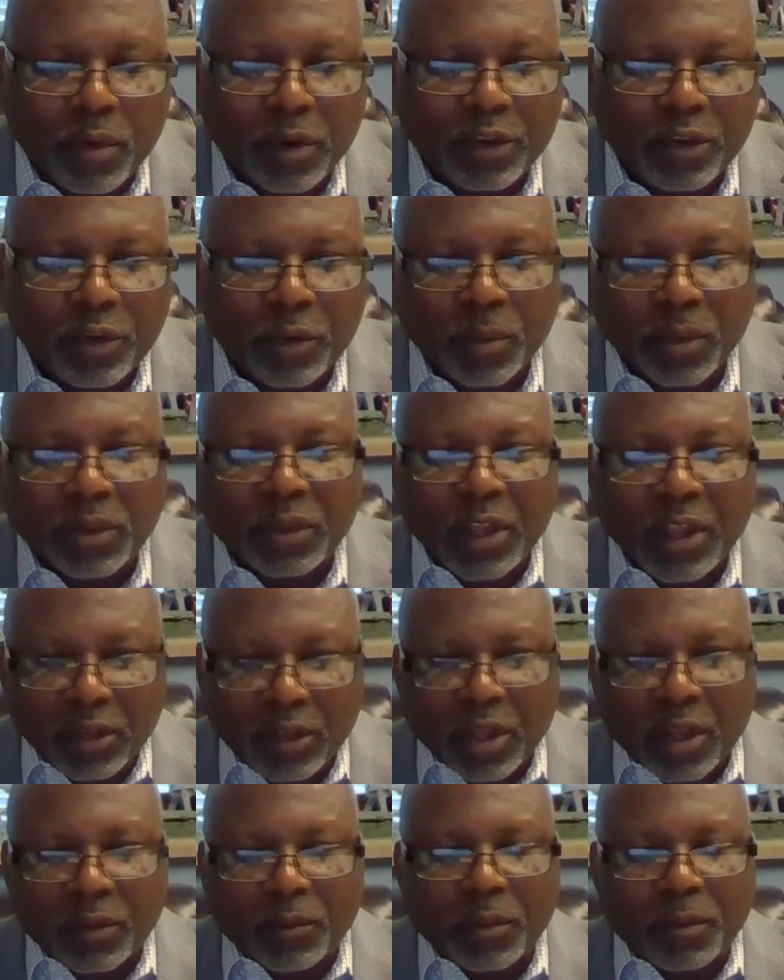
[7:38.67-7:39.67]
You would think
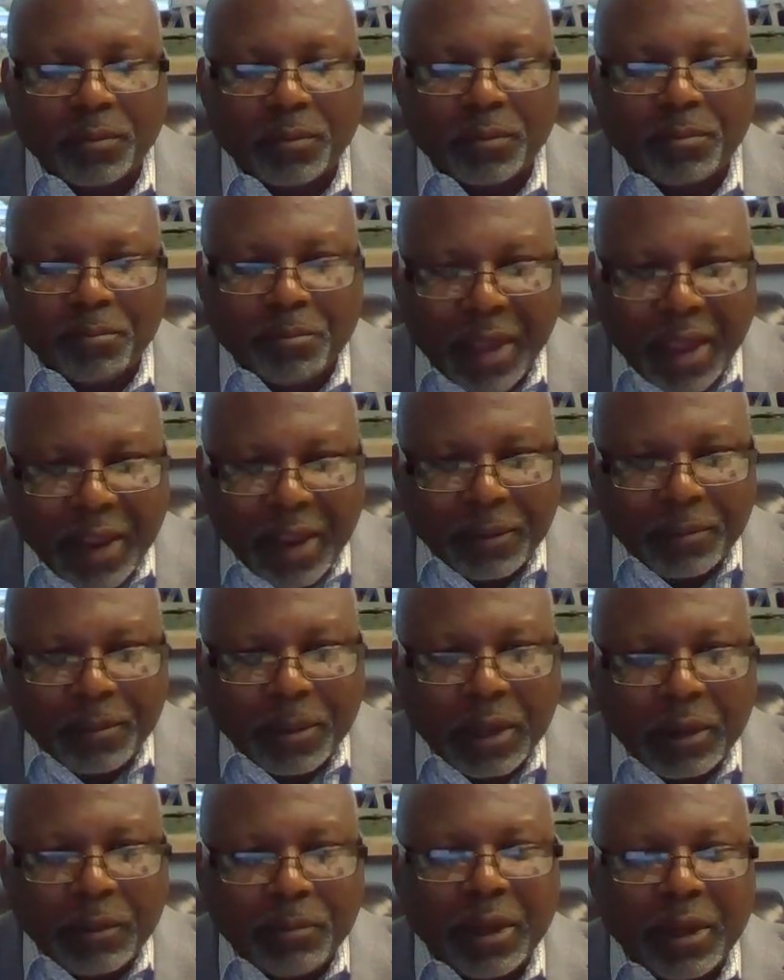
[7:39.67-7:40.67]
that it would
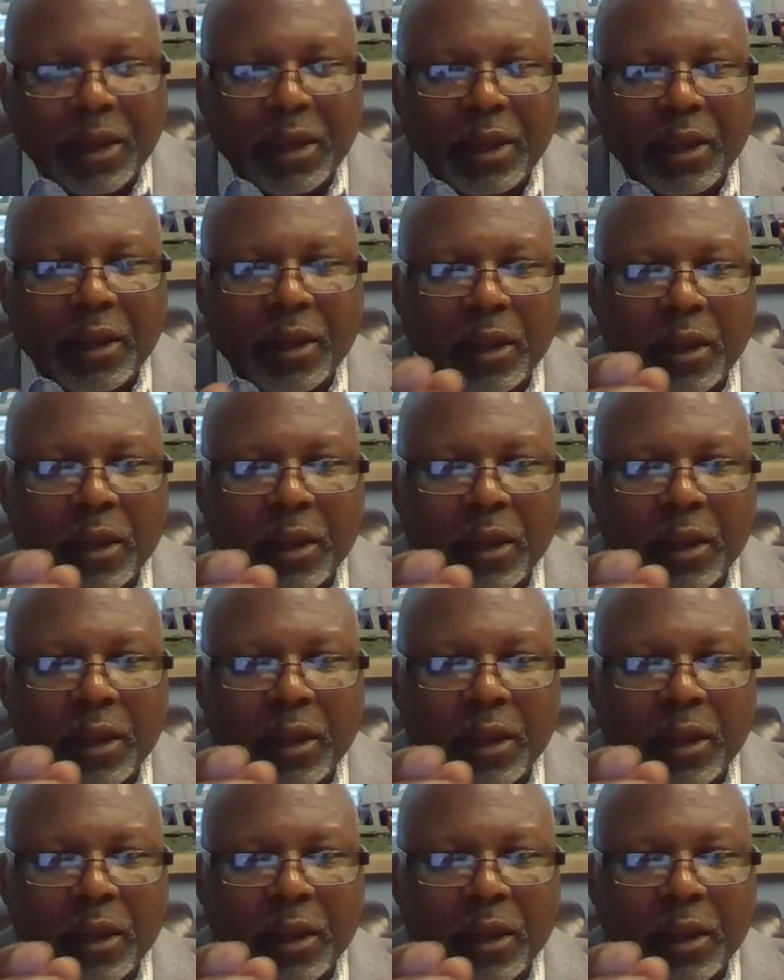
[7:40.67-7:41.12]
maybe be